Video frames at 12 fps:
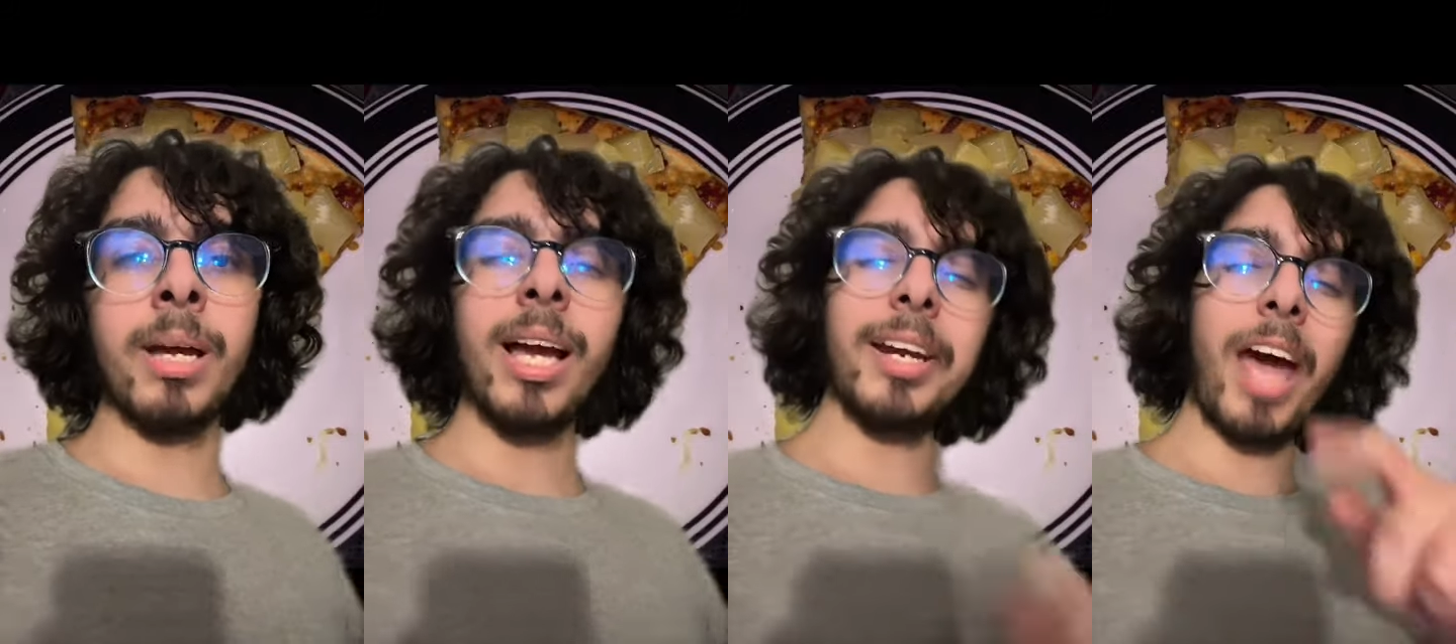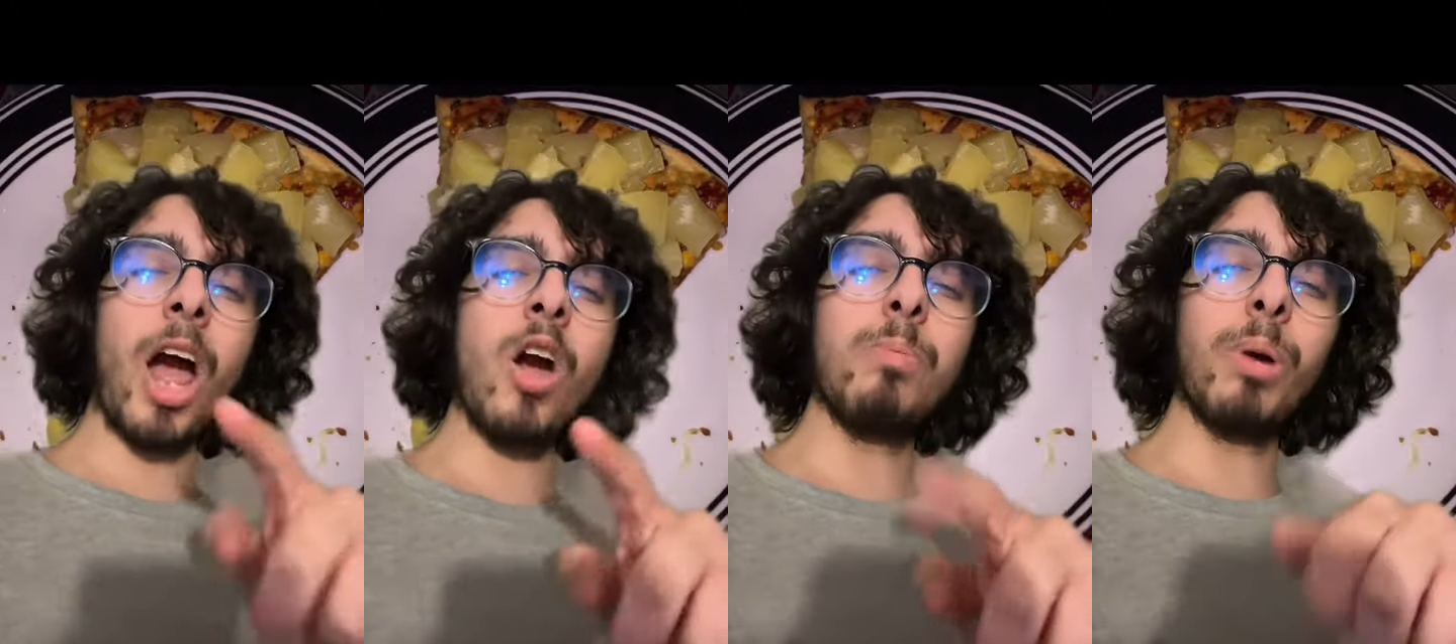and I
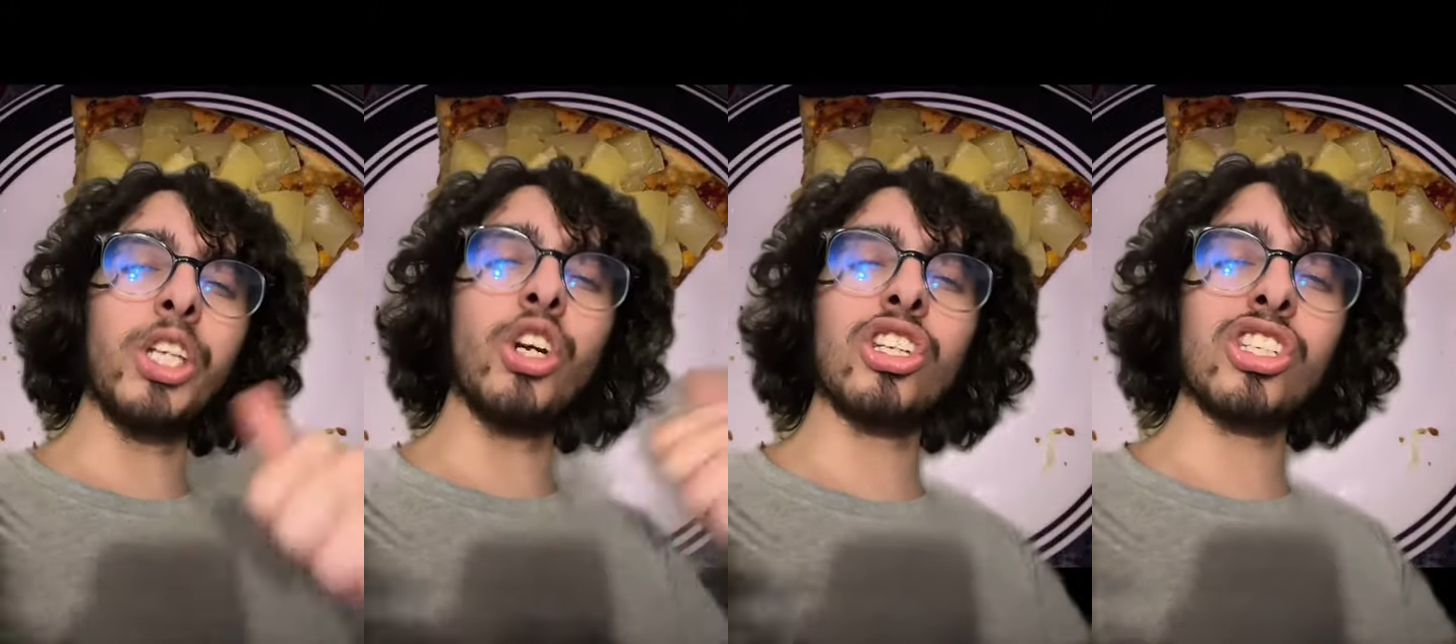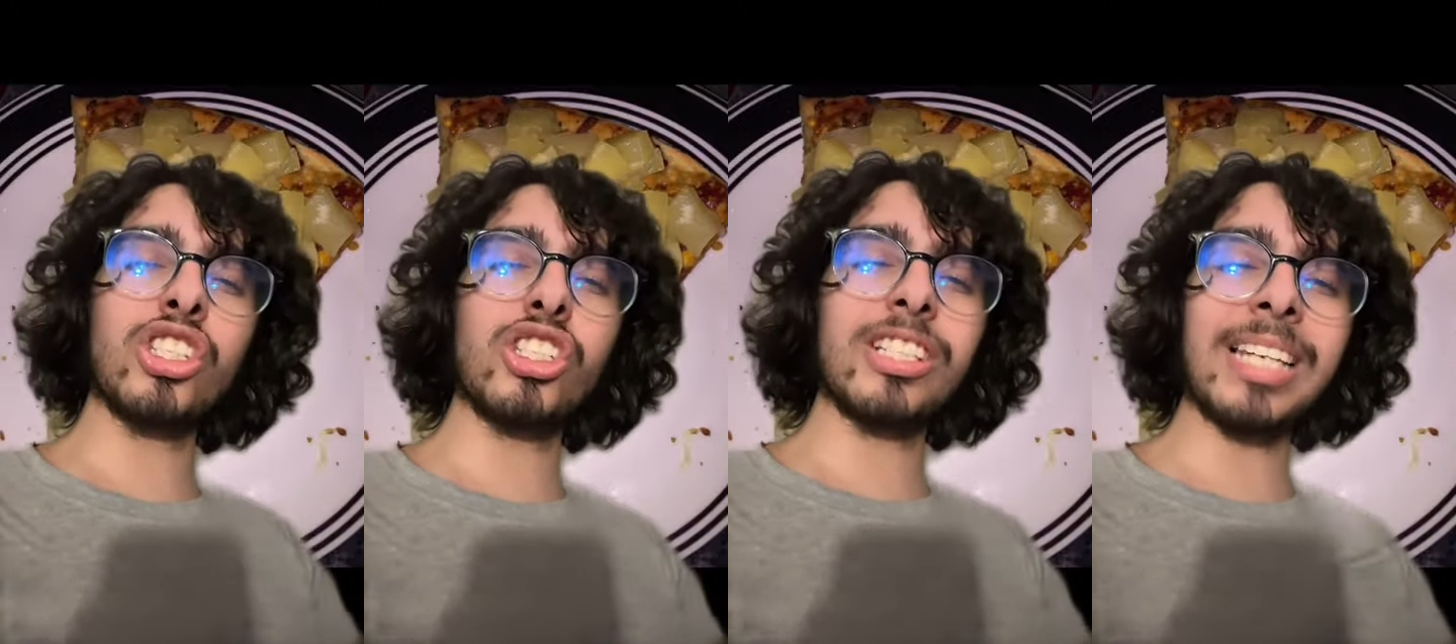hope when you're
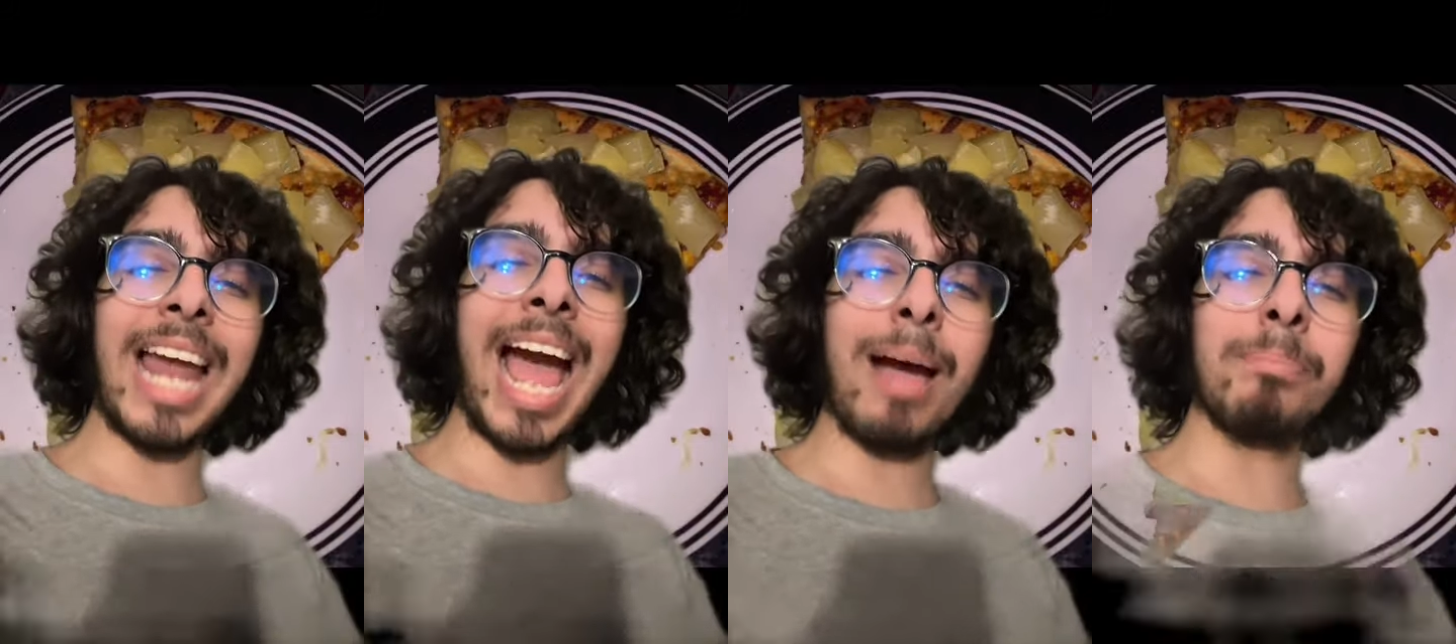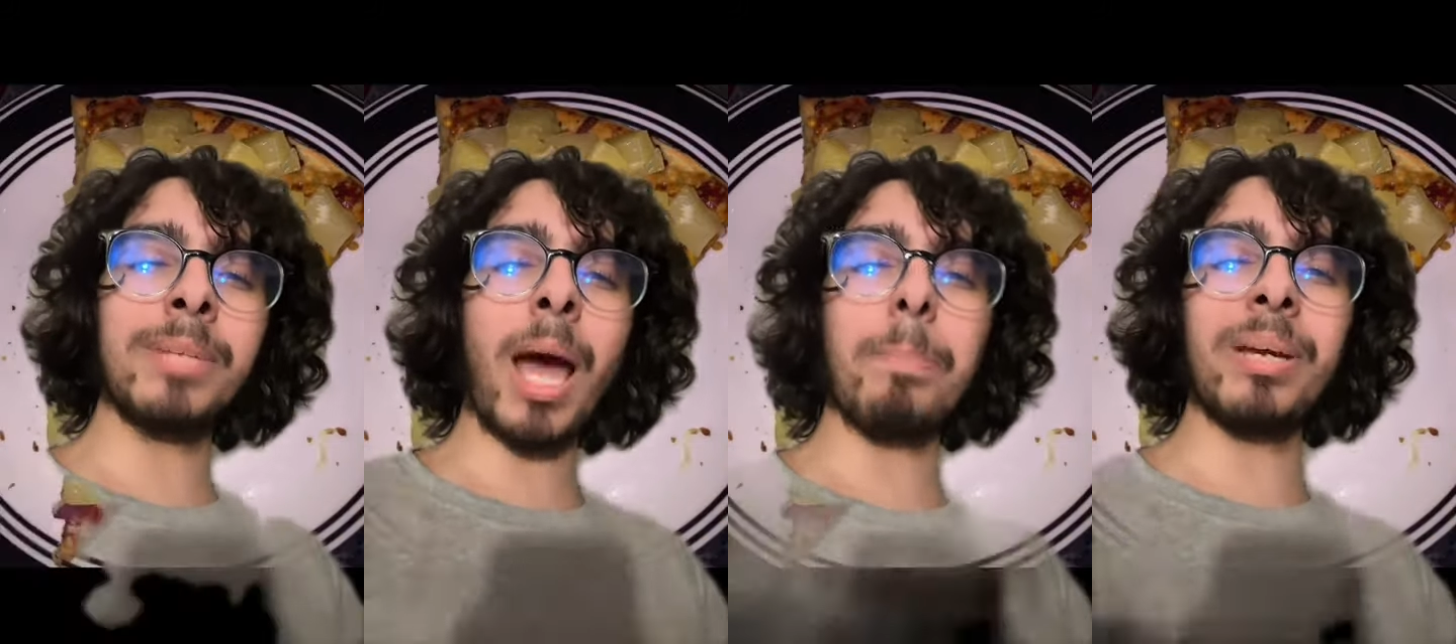slammed up